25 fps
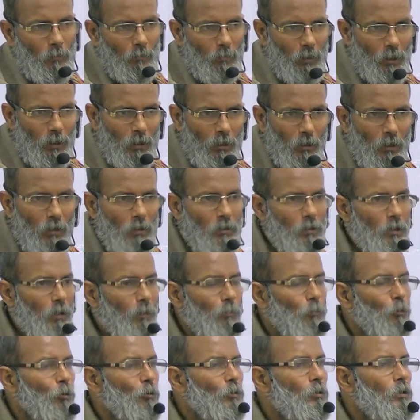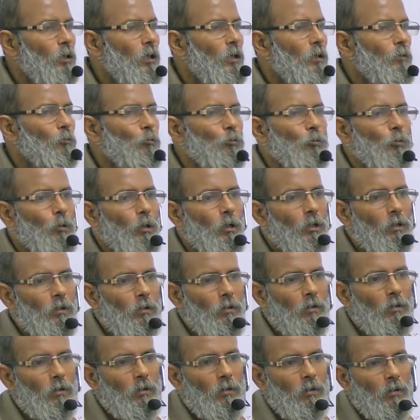Metatarsal bones are
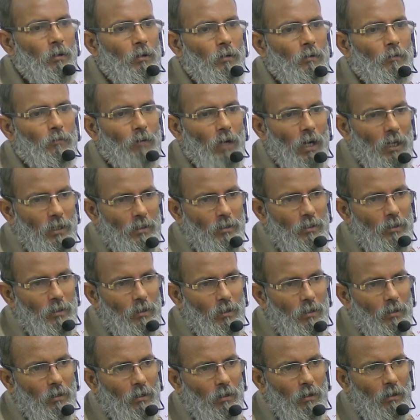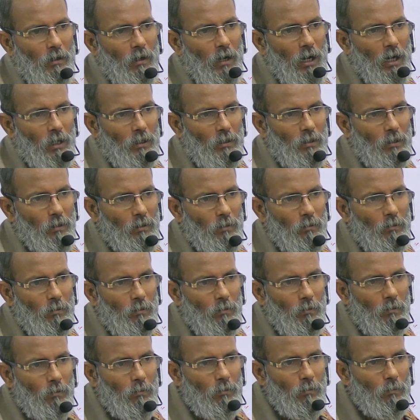usually fractured at the
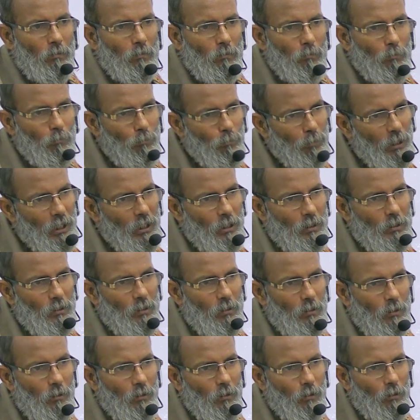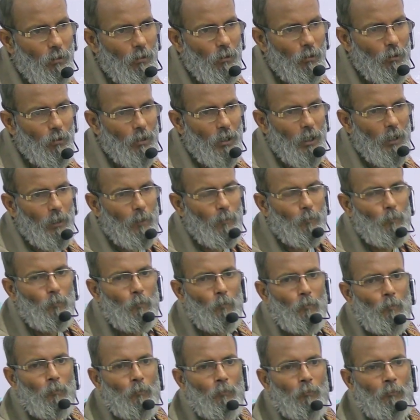base. All right.
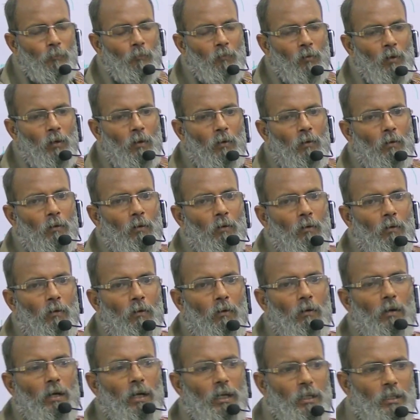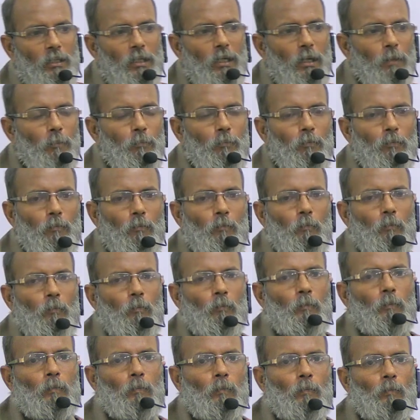Except
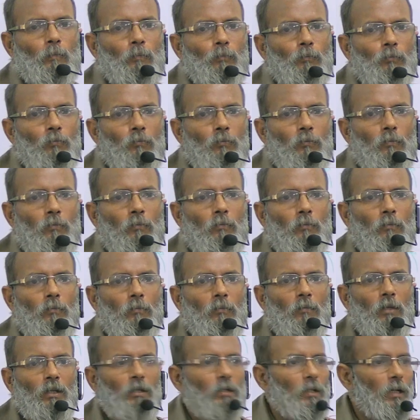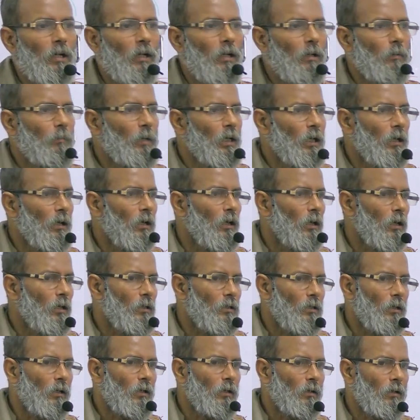the second
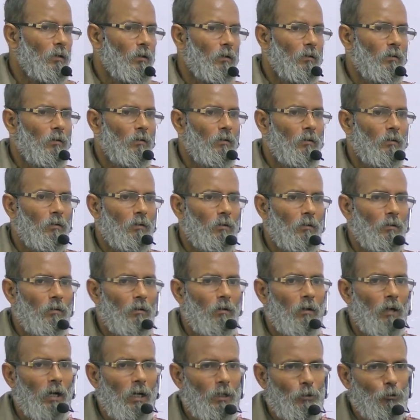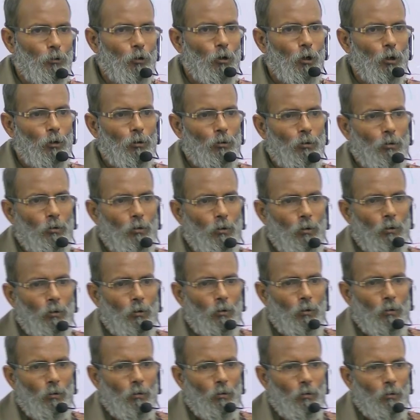metatarsal has got
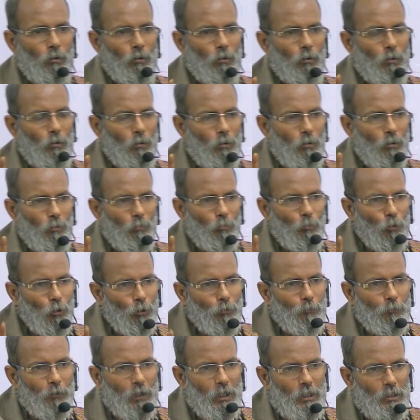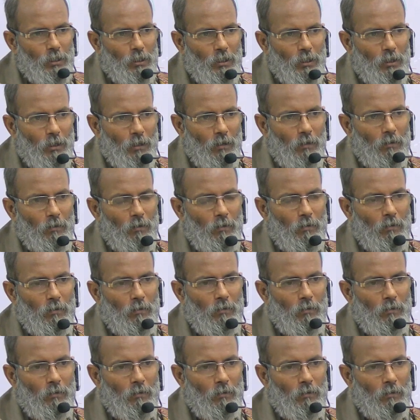more fixity.